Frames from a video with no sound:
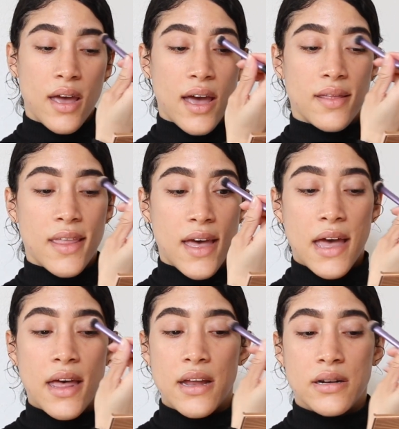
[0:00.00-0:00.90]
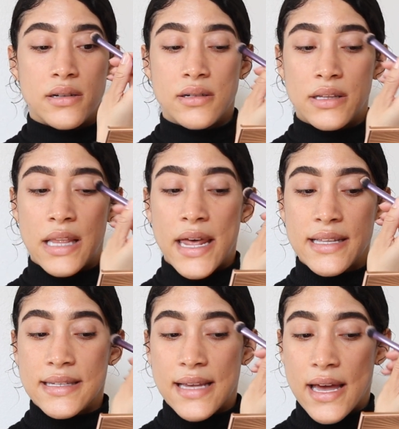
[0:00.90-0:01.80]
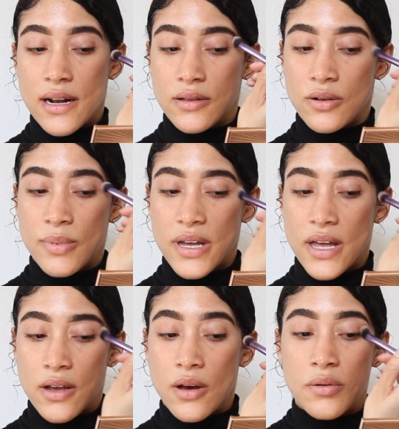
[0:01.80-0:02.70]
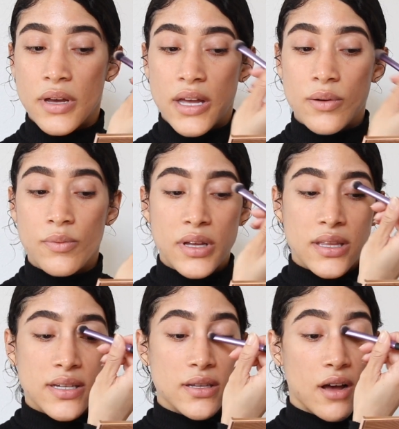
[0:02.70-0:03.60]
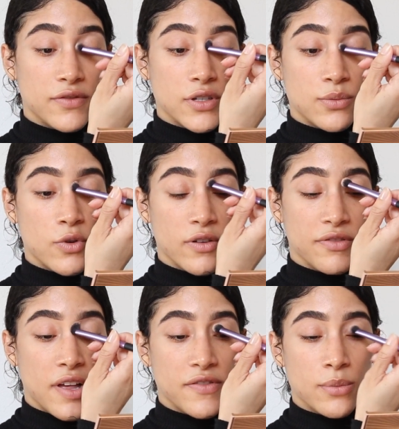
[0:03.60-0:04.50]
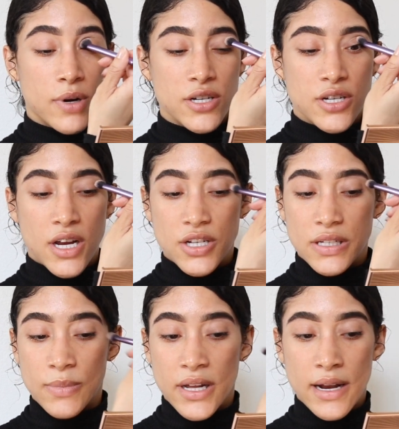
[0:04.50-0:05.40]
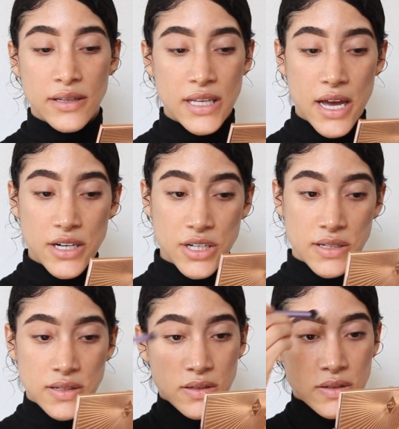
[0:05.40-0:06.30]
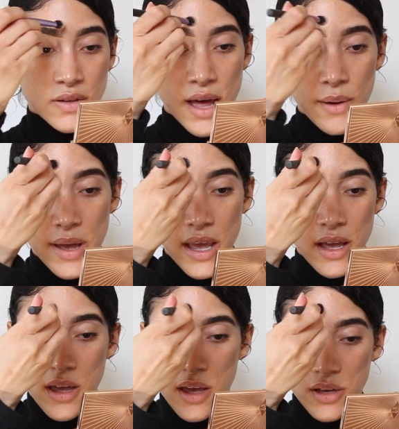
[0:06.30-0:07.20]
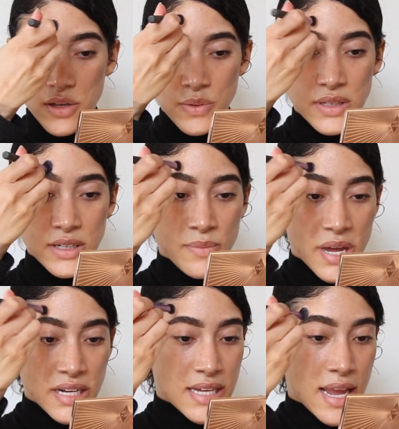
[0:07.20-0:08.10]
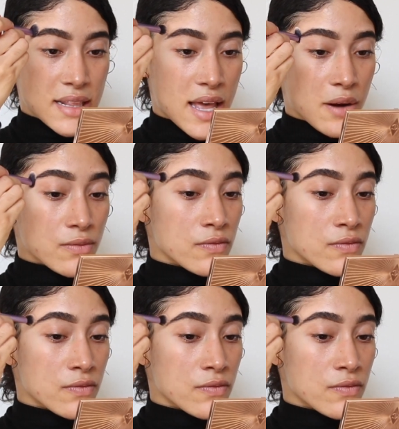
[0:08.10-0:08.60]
and then let it set a little bit and go in with a softer, more fluffy brush and just blend out the edges so that way you still maintain that